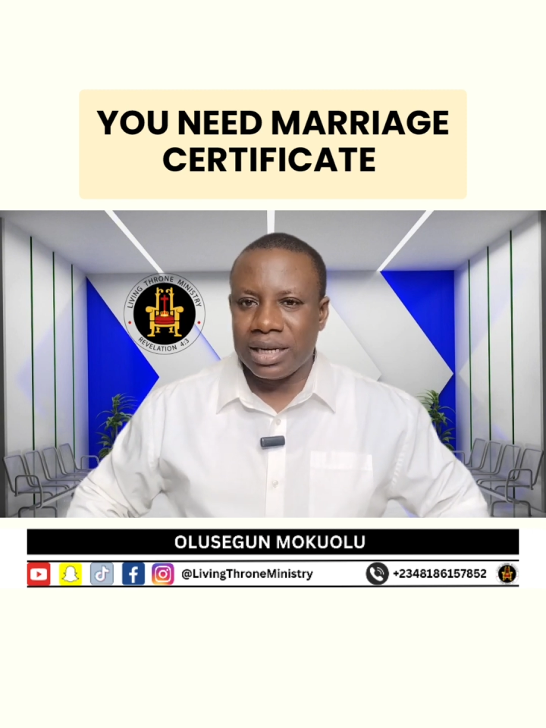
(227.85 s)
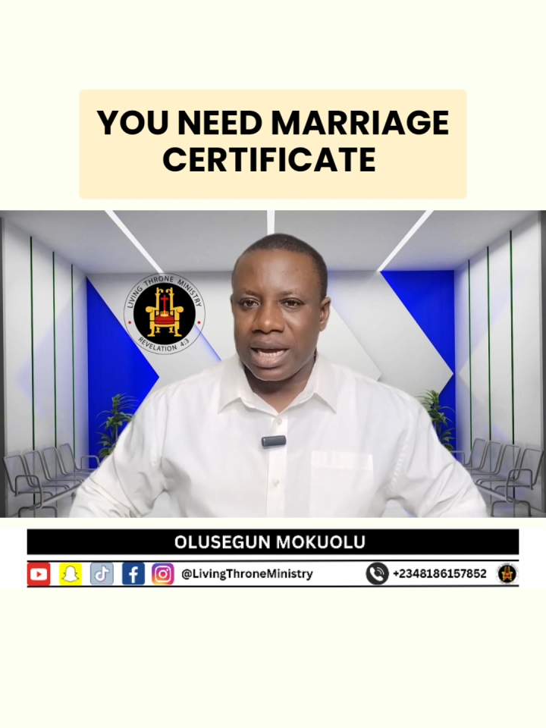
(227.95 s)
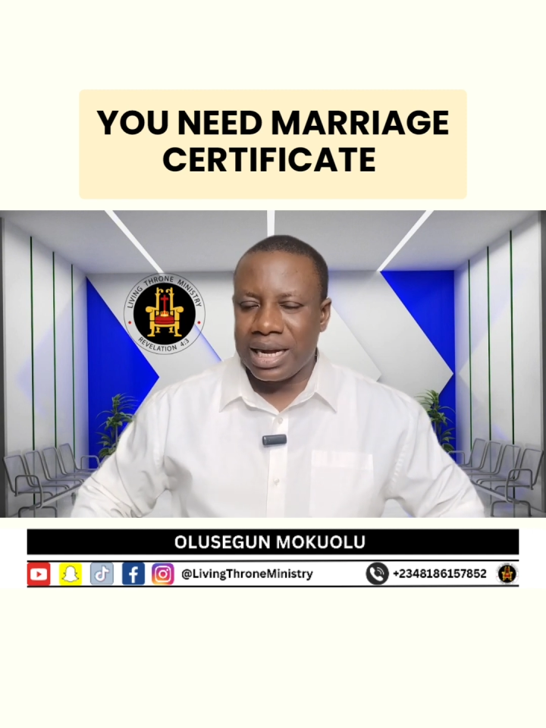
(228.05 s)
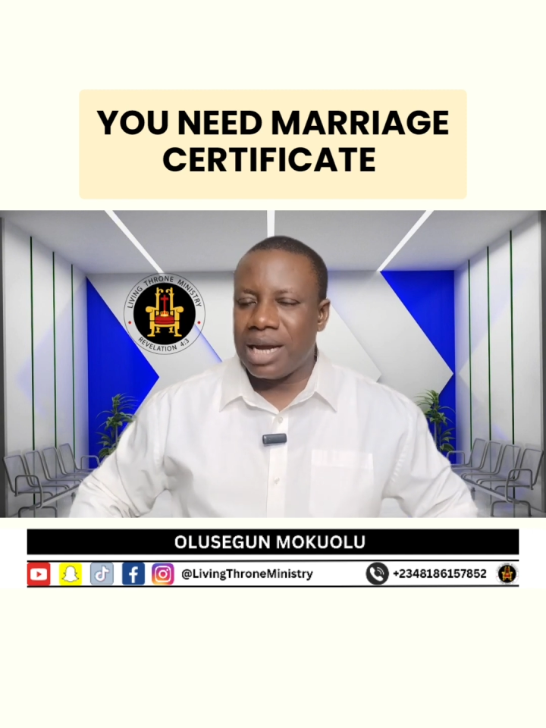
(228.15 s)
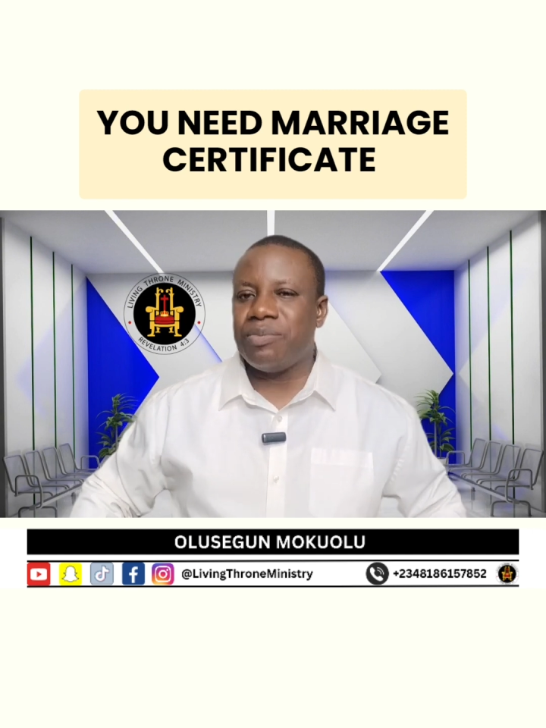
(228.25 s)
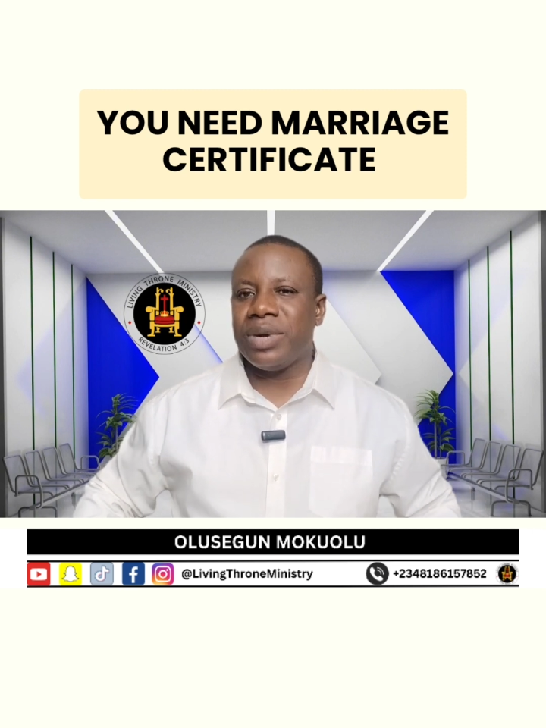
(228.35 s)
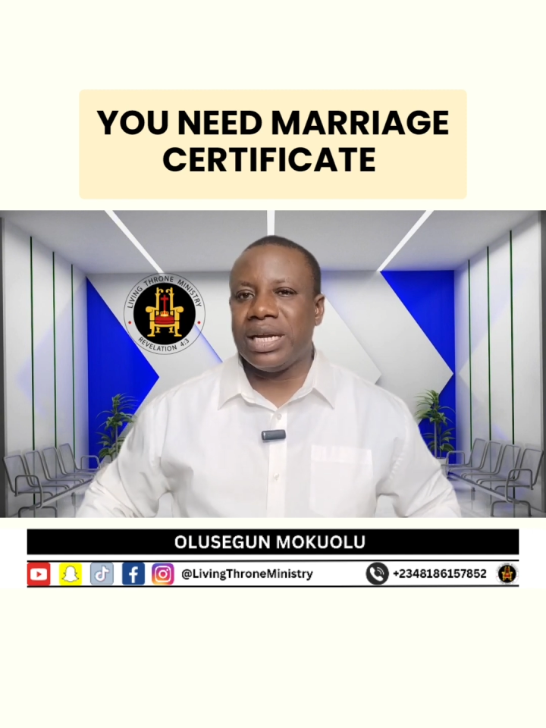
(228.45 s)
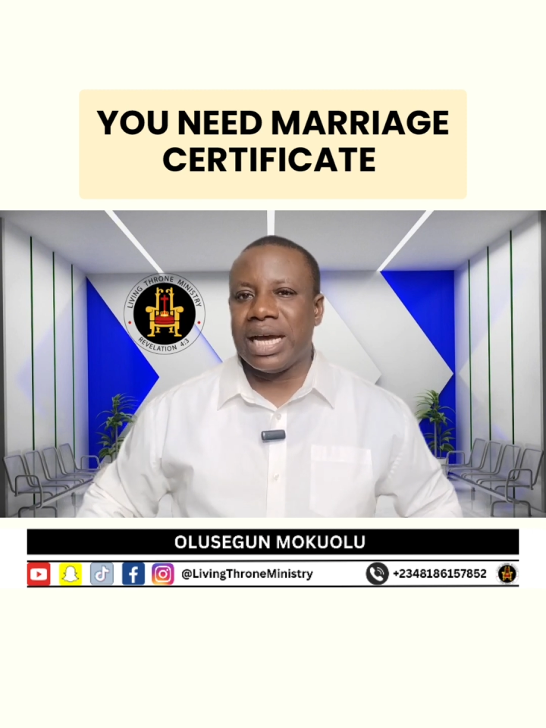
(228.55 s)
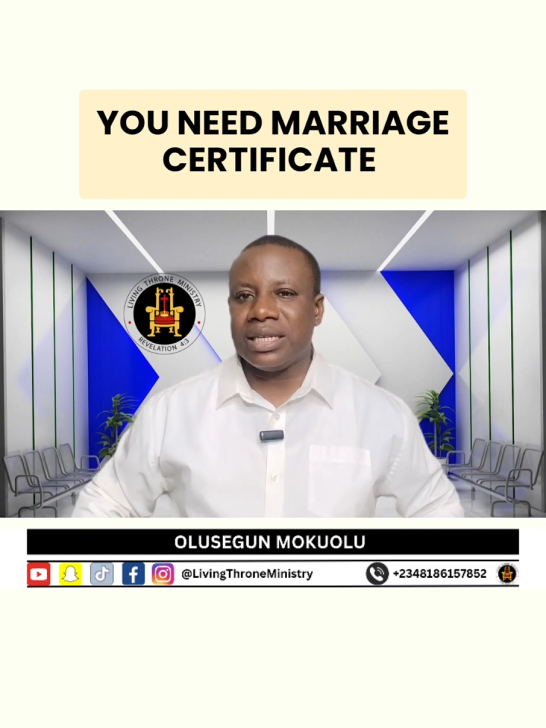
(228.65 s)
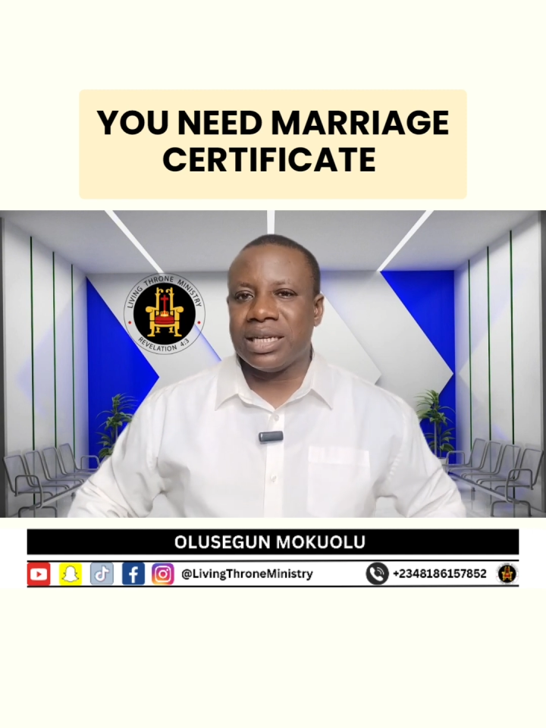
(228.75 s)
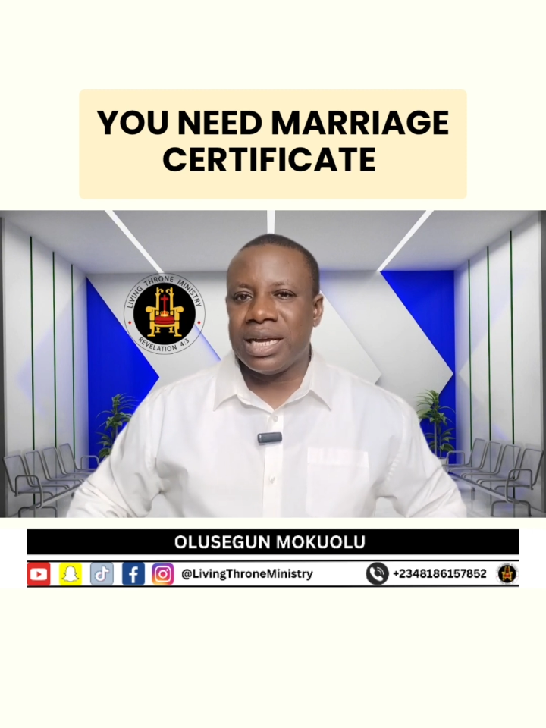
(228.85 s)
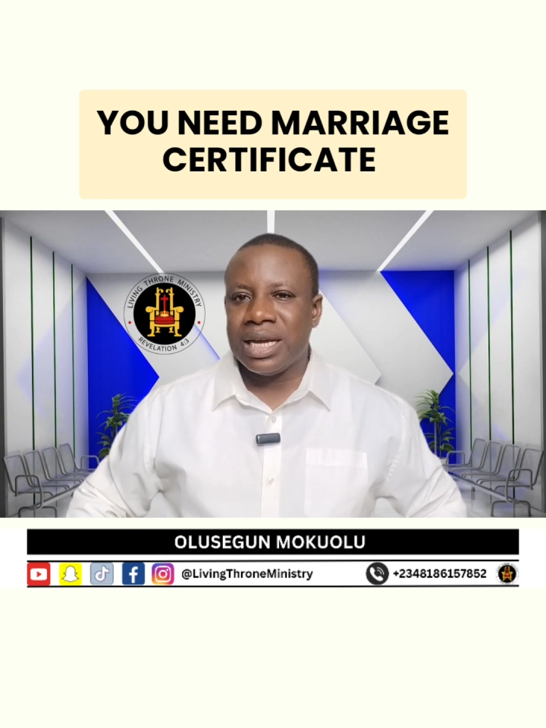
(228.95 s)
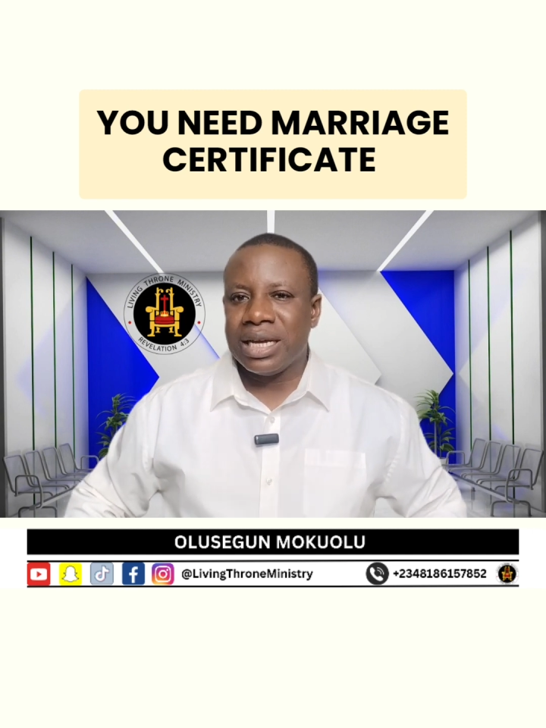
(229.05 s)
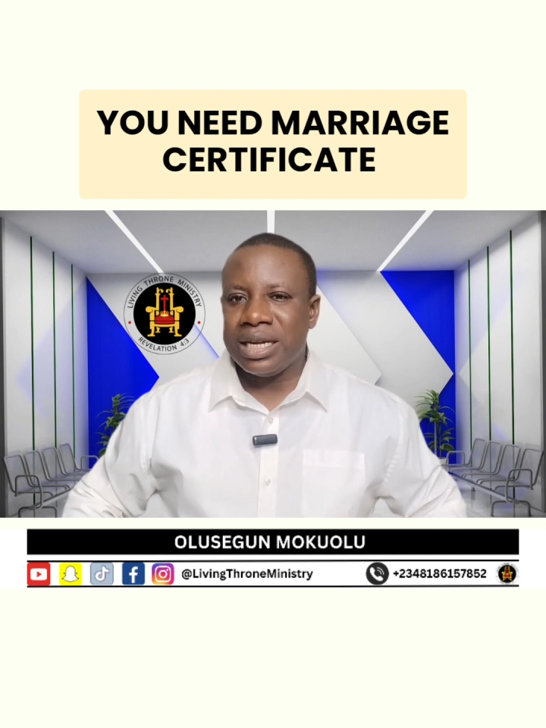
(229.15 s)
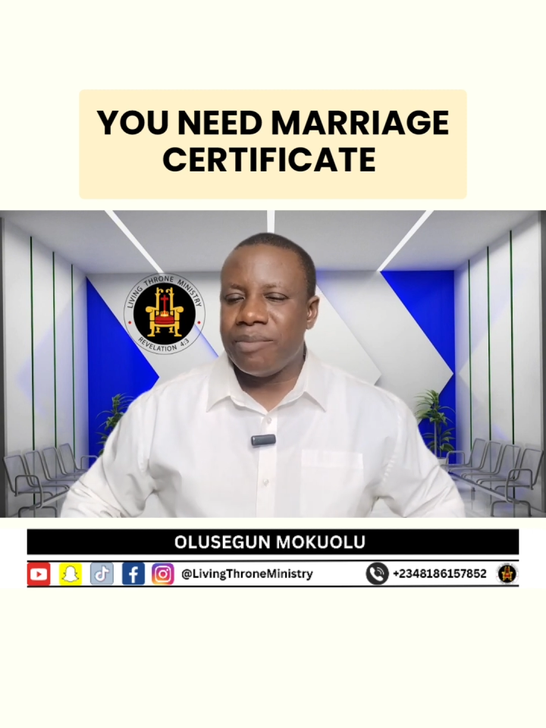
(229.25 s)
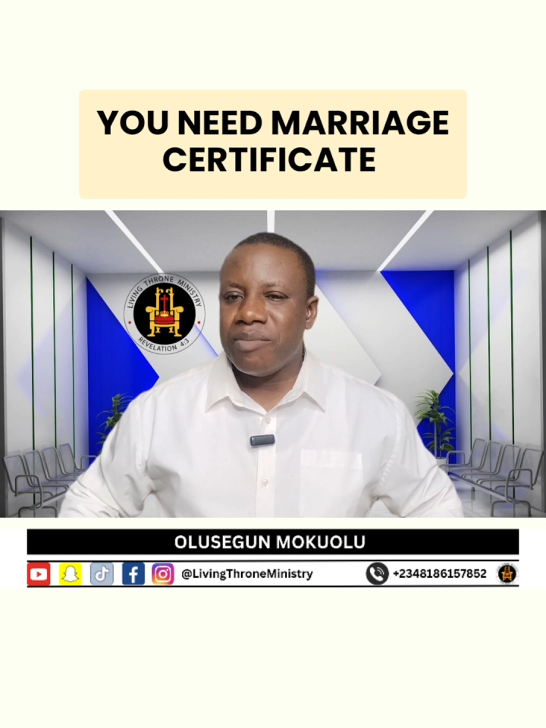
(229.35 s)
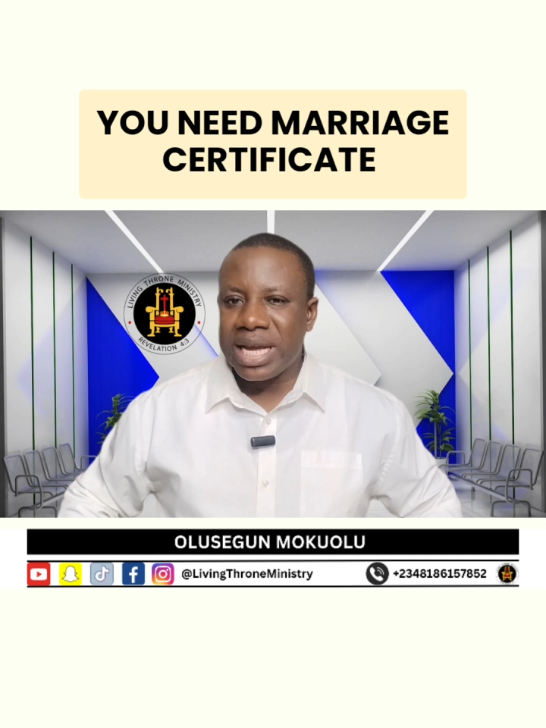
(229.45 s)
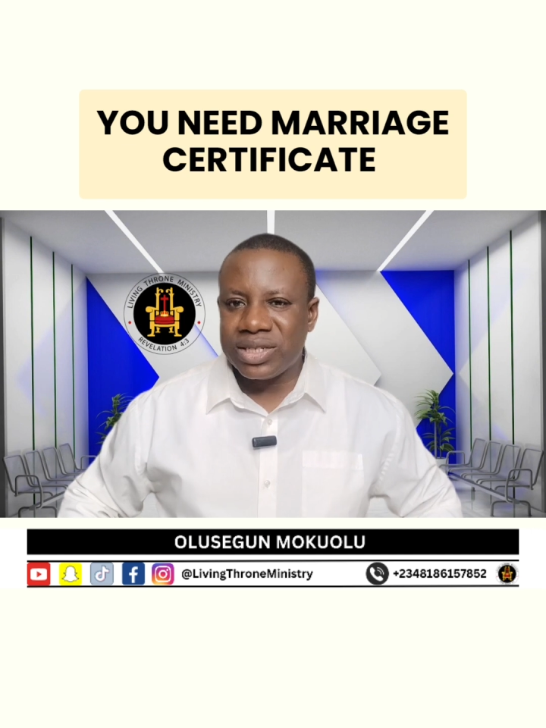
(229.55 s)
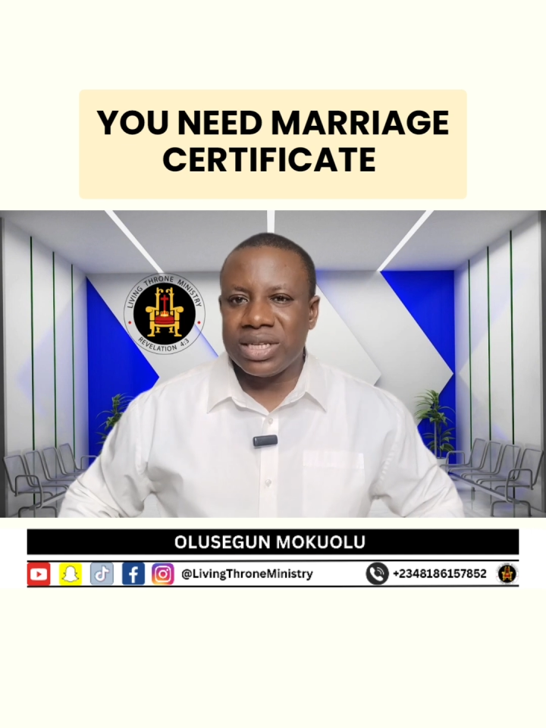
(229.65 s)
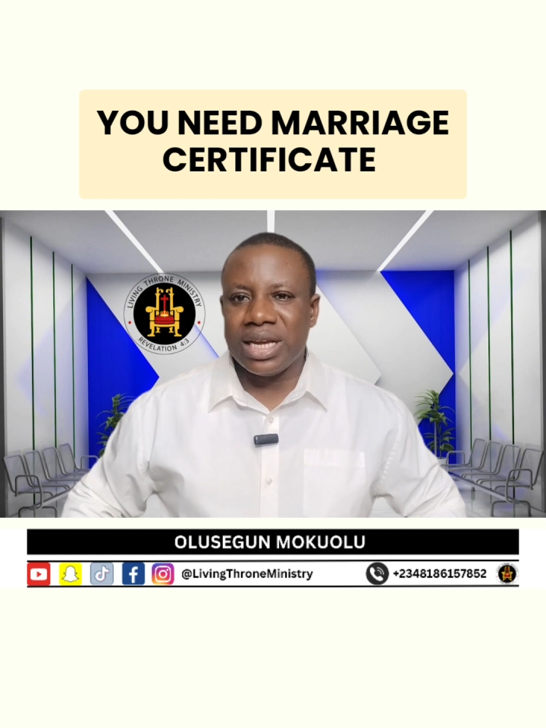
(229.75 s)
And I pray that the
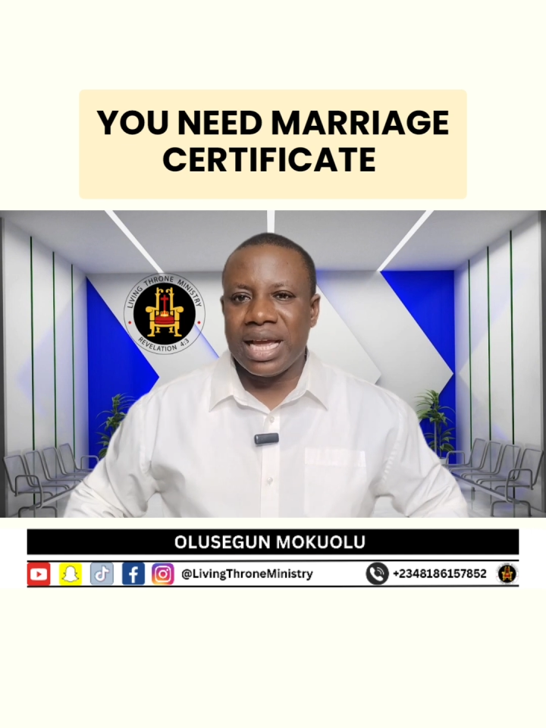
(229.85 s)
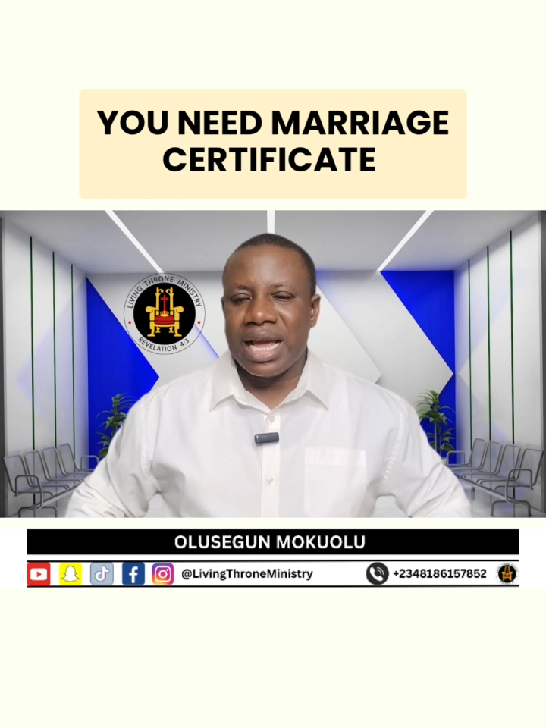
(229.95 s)
mercy